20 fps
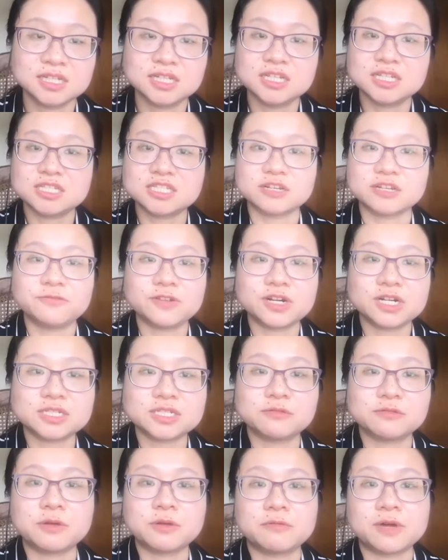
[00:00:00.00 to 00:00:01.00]
So first,
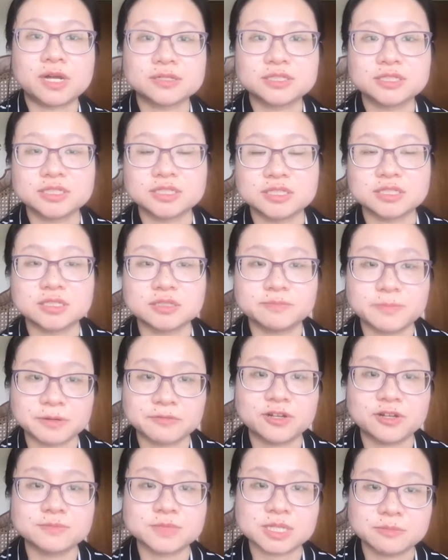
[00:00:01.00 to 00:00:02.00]
we want to
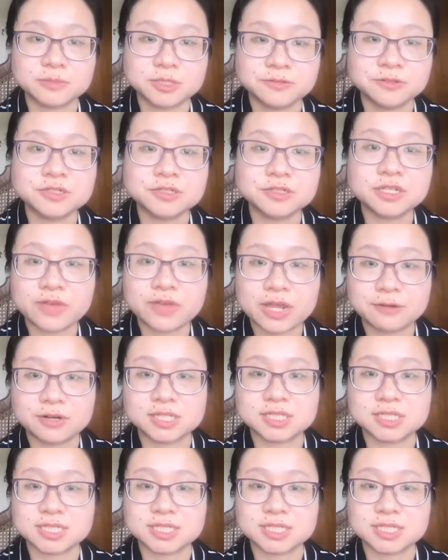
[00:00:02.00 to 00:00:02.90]
perform some univariant